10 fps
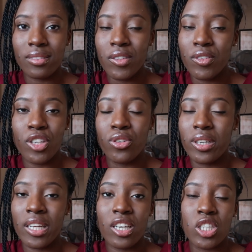even if
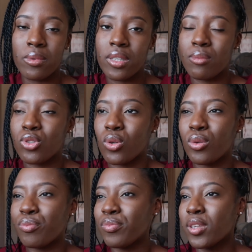you're an english medium
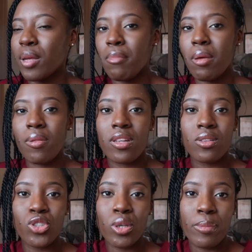so maybe that's
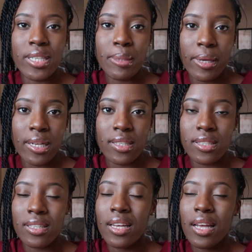not your best bet